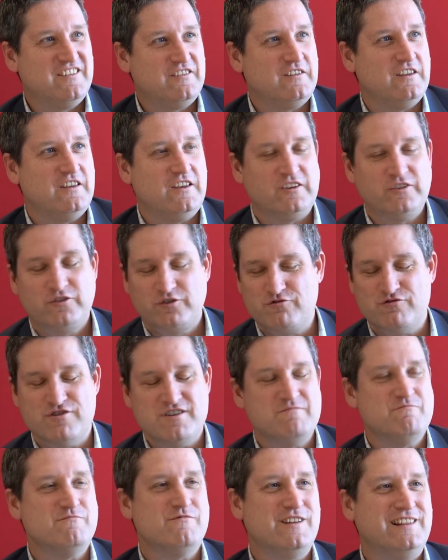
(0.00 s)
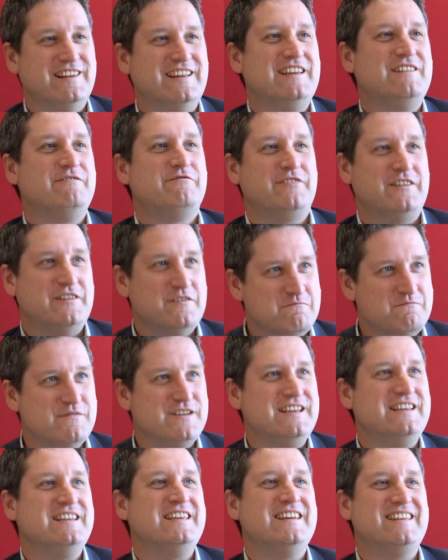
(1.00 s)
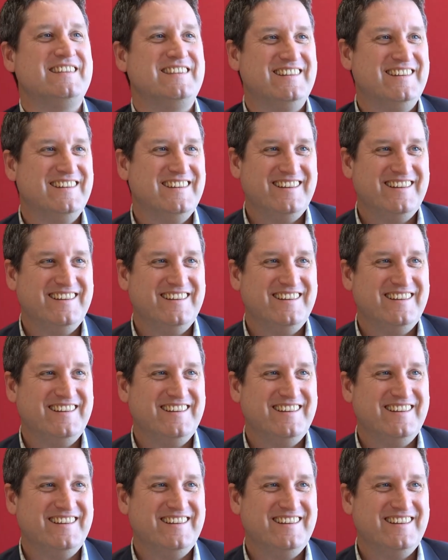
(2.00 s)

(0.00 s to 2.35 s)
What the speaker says: The extreme relief and immediate